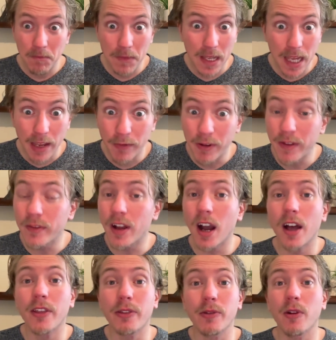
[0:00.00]
If we've
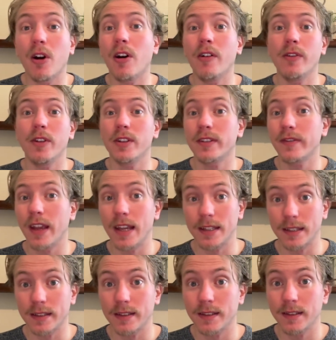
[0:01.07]
gone through all of those
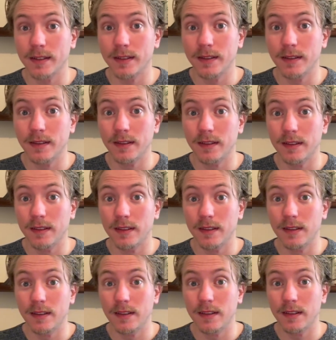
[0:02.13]
phases,
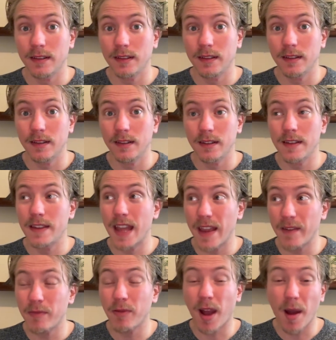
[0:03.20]
and
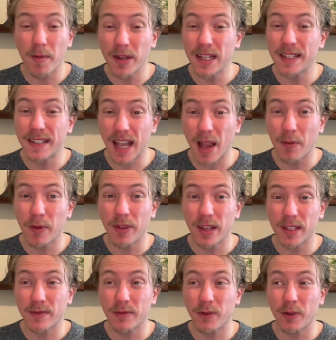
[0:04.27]
they've probably sat with
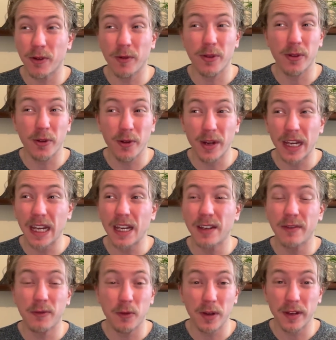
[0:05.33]
us for 30
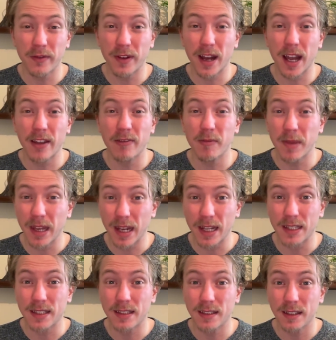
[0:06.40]
to 45
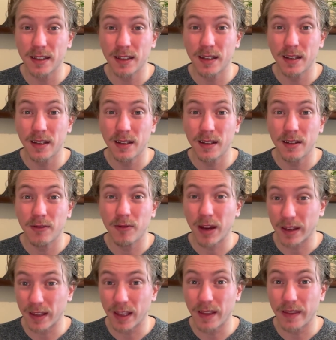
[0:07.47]
minutes
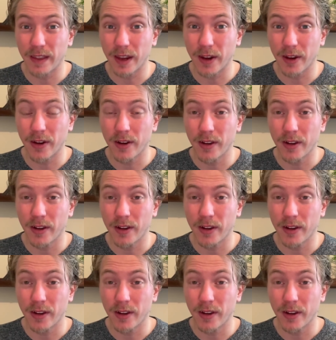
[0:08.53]
right then and there.